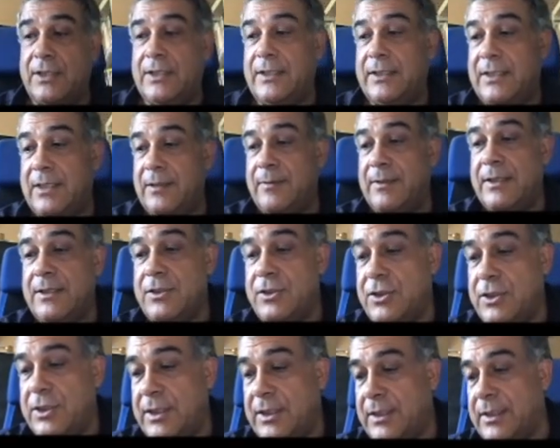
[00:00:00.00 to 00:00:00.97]
In thermal
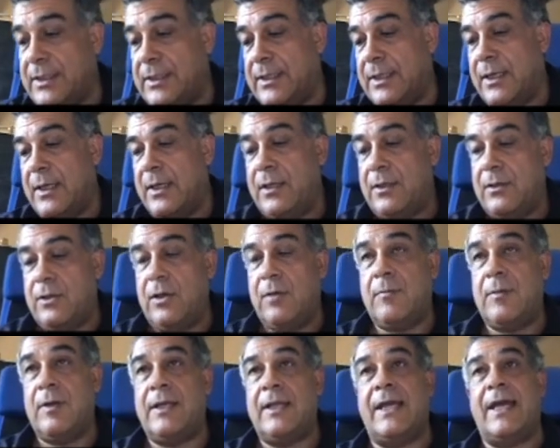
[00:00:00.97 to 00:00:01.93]
engine,
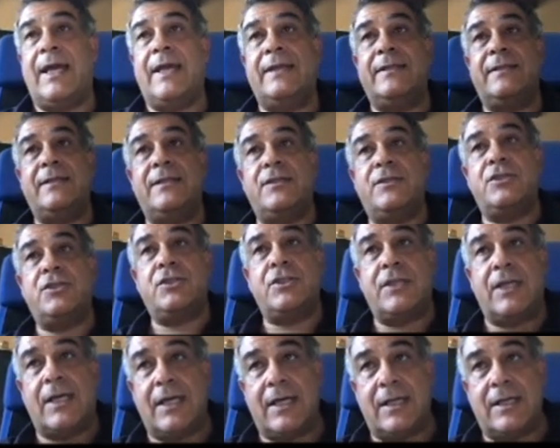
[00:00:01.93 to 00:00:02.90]
normally I
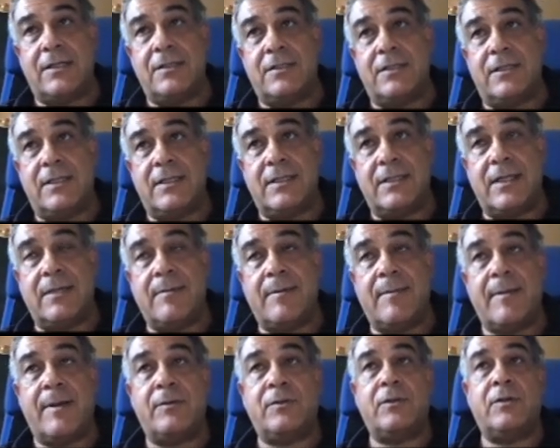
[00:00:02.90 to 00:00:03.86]
discharge the same
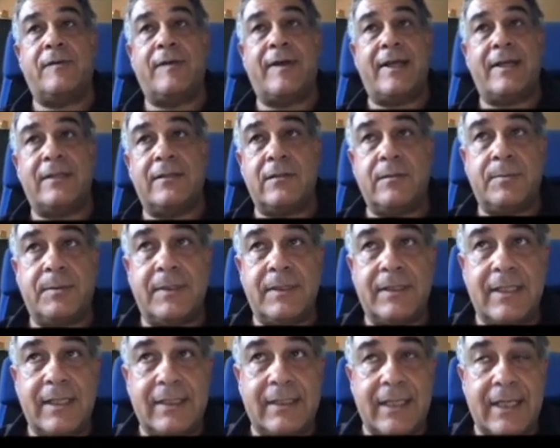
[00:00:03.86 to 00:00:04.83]
amount of entropy
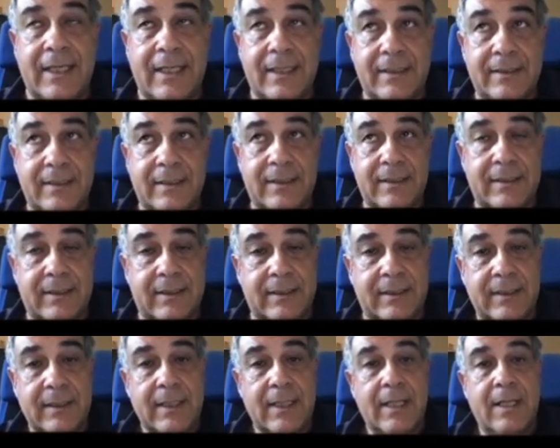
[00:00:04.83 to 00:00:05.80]
that entered,
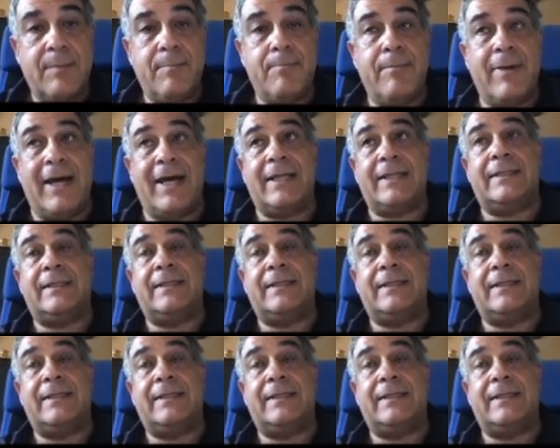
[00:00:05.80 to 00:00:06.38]
but